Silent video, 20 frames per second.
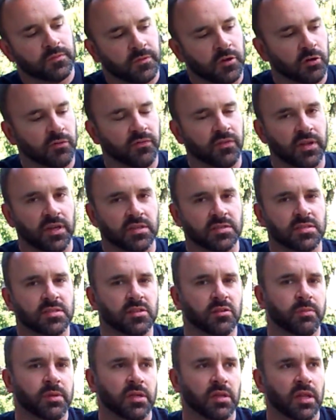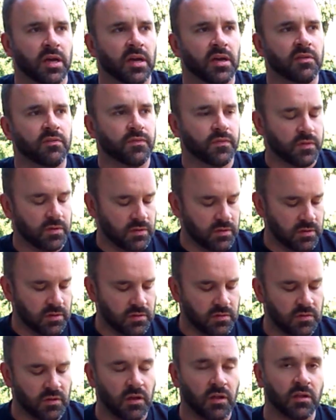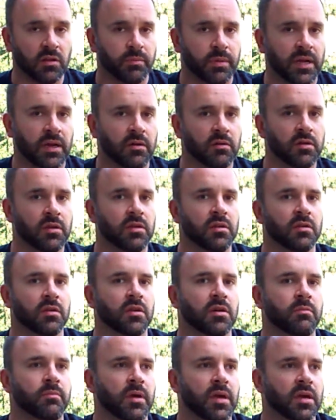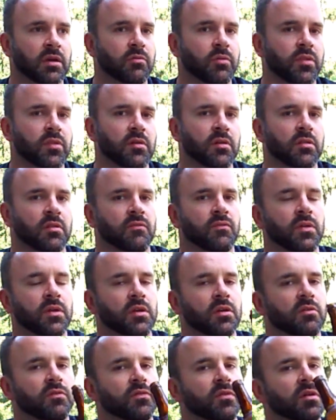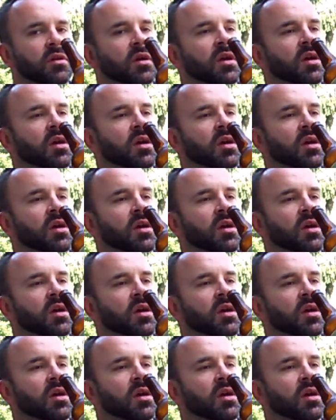Hopefully I'll still be alive to talk about it and come back with another video for you